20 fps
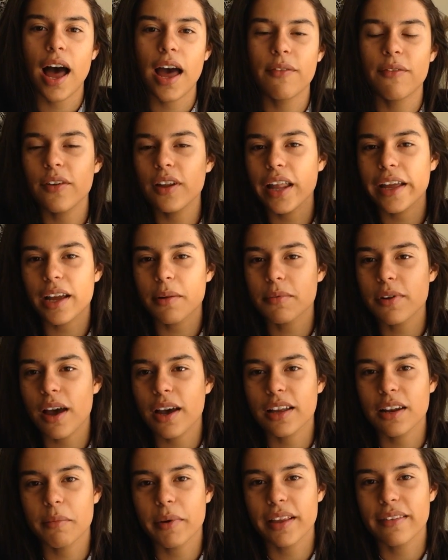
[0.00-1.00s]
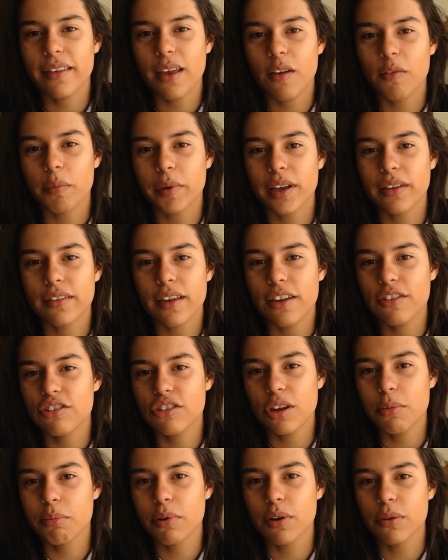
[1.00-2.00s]
I feel like I'm talking to myself because I
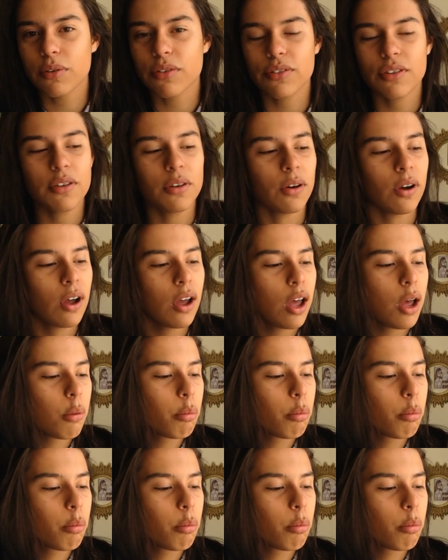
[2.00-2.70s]
shitpost too.